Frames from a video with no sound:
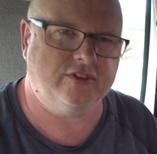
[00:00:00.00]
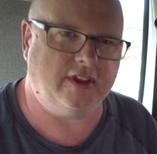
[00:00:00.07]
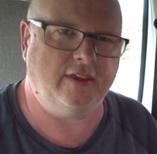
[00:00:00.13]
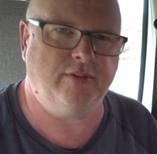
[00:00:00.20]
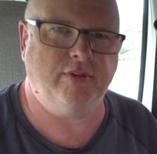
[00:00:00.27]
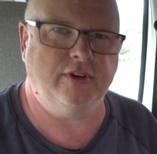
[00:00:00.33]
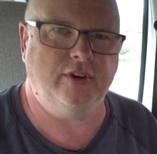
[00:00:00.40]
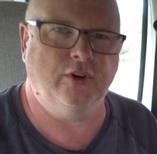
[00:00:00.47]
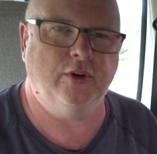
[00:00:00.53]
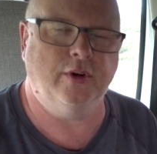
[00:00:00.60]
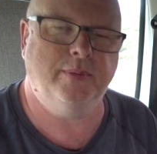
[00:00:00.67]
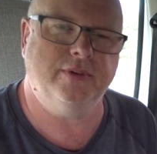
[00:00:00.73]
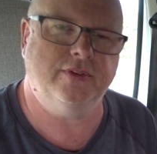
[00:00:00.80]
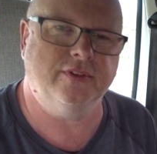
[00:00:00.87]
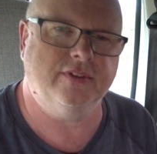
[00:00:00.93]
say through
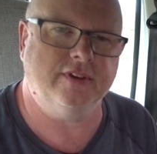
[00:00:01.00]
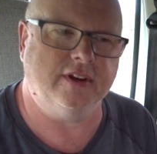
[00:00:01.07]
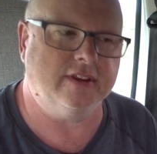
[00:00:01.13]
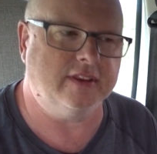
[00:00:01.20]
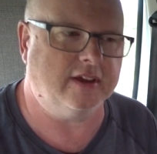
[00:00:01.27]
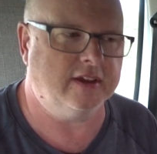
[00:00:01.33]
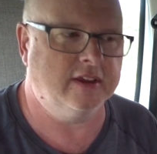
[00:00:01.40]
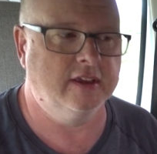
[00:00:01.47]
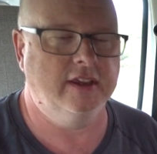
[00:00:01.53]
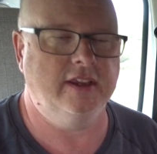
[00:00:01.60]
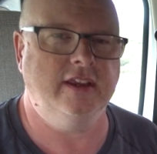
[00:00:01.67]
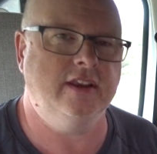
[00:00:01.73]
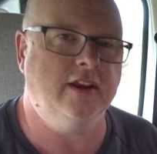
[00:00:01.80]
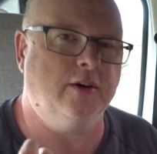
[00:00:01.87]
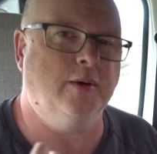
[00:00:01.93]
Europe or something like that,
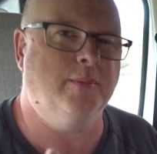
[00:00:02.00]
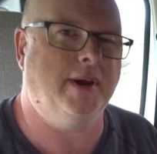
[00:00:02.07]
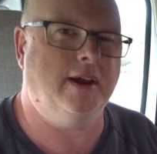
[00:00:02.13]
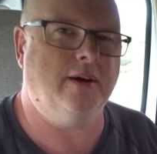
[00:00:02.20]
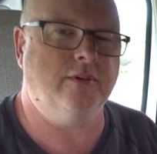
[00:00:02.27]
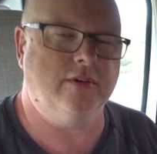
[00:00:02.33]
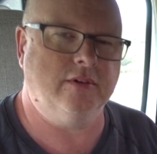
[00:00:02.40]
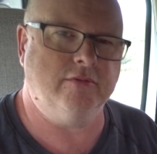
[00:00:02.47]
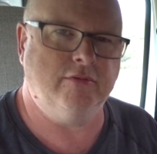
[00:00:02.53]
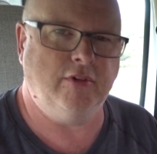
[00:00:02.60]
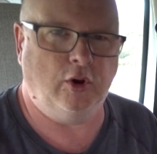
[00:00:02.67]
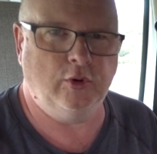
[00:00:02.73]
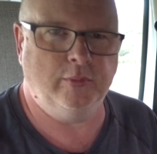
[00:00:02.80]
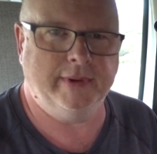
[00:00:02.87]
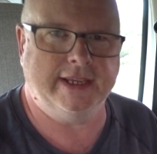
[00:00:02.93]
you know about
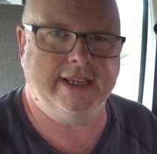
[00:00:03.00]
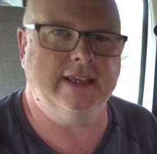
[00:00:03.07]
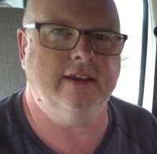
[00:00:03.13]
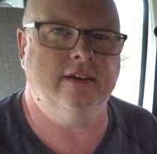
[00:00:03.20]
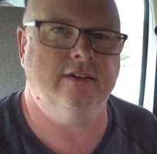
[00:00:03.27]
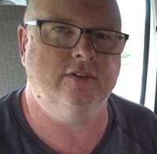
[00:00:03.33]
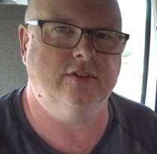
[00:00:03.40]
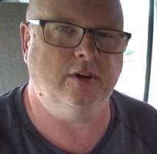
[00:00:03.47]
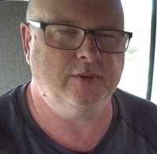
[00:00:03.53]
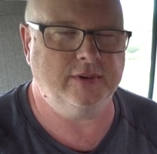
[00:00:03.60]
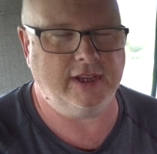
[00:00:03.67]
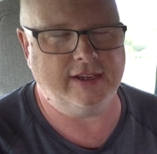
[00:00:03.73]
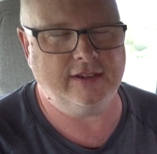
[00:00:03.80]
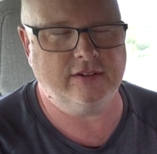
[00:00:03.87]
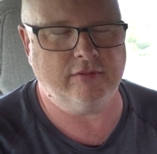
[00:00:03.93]
roaming, so
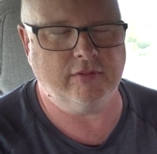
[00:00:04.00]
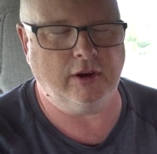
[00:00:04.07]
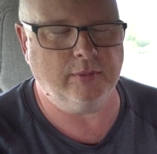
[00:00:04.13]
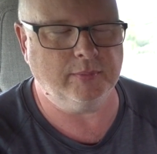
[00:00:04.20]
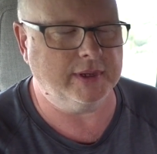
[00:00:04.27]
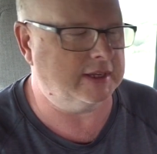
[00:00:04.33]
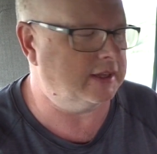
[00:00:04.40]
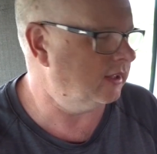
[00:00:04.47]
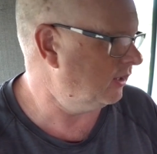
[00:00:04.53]
data roaming,